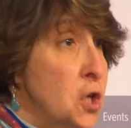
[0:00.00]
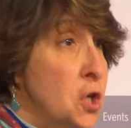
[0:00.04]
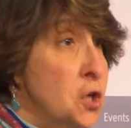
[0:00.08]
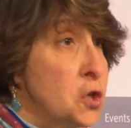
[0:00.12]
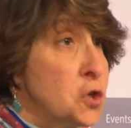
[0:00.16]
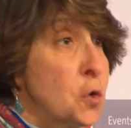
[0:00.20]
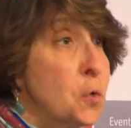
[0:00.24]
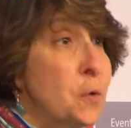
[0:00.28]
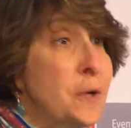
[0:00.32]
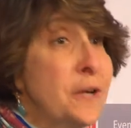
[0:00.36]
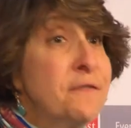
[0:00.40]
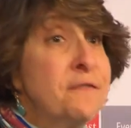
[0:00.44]

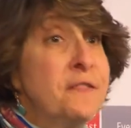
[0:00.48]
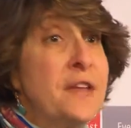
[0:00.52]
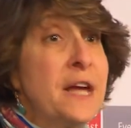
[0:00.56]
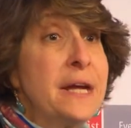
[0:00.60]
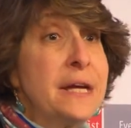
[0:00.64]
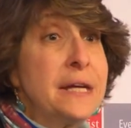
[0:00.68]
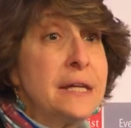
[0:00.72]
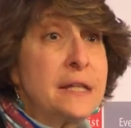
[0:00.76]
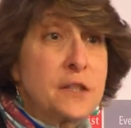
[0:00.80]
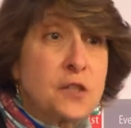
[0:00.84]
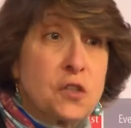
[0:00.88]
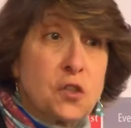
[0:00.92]
So if
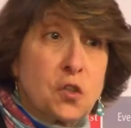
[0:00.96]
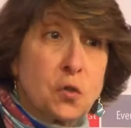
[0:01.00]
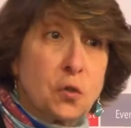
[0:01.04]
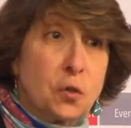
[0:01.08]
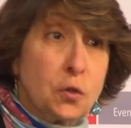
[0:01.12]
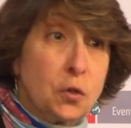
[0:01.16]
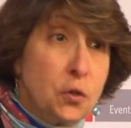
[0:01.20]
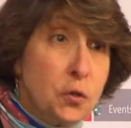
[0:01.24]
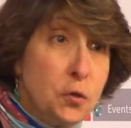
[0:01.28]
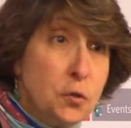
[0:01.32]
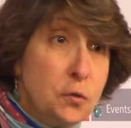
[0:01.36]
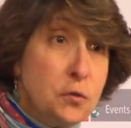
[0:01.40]
they
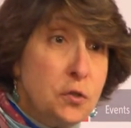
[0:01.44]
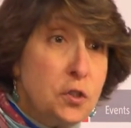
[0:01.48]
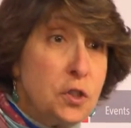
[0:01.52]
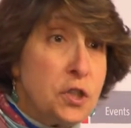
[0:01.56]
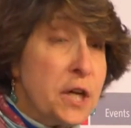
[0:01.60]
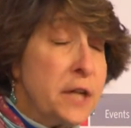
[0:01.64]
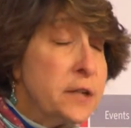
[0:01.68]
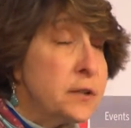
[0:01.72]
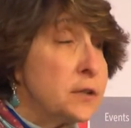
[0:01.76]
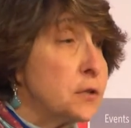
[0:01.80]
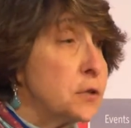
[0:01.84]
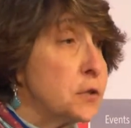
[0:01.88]
exclude
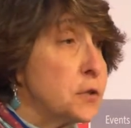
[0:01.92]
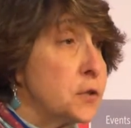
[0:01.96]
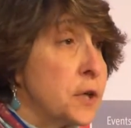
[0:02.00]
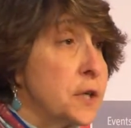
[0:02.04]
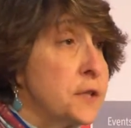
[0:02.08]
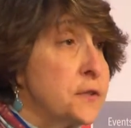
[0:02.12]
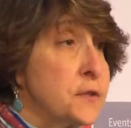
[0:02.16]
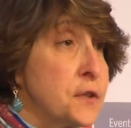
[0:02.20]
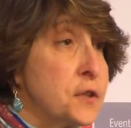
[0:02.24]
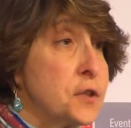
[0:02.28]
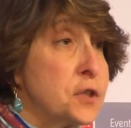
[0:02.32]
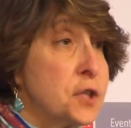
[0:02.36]
gender
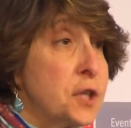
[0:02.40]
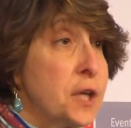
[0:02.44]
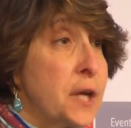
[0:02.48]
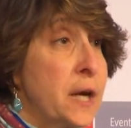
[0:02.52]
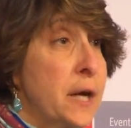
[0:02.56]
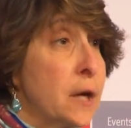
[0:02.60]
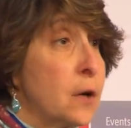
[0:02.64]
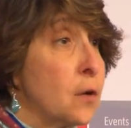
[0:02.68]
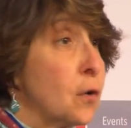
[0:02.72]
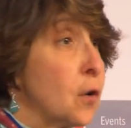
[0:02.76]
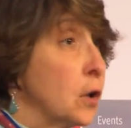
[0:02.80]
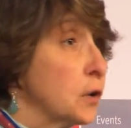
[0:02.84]
transition
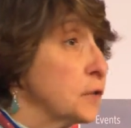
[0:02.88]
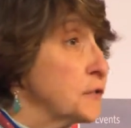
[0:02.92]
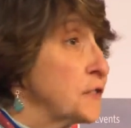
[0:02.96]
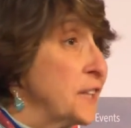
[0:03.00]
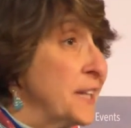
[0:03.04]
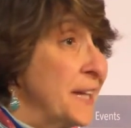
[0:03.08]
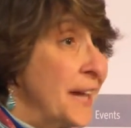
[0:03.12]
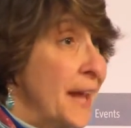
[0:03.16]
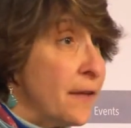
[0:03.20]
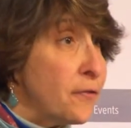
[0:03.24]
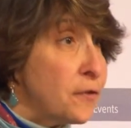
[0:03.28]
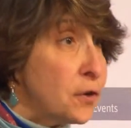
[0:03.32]
care
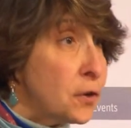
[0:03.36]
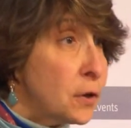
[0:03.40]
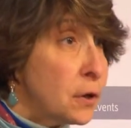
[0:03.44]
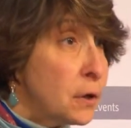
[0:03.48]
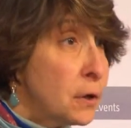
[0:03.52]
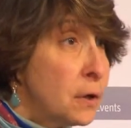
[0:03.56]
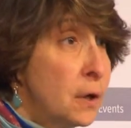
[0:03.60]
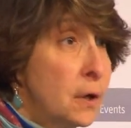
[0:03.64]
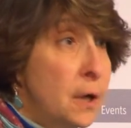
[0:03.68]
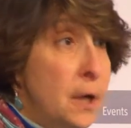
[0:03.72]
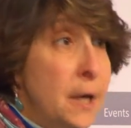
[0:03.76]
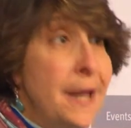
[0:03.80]

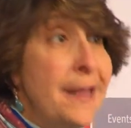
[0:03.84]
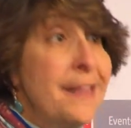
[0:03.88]
altogether,